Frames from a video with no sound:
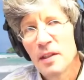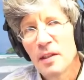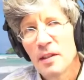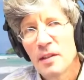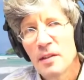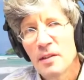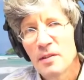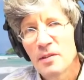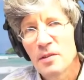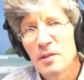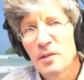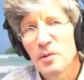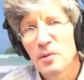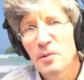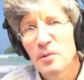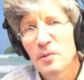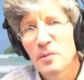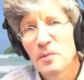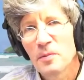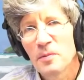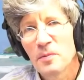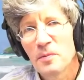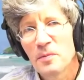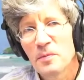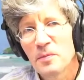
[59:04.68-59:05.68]
So
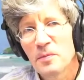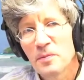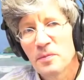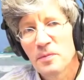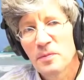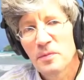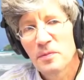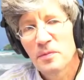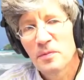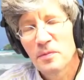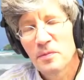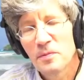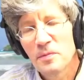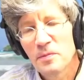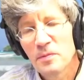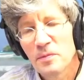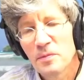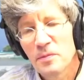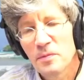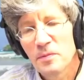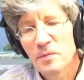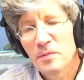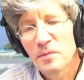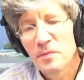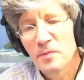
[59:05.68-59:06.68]

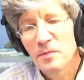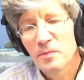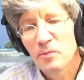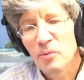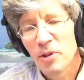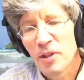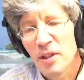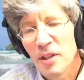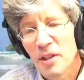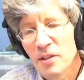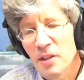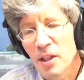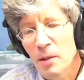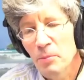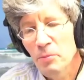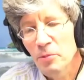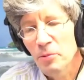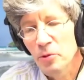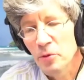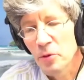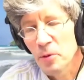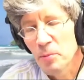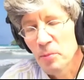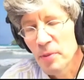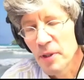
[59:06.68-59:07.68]
one example
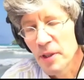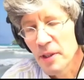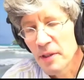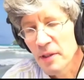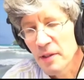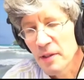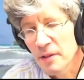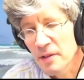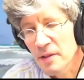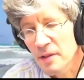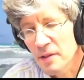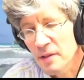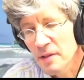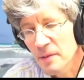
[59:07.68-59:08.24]
would be that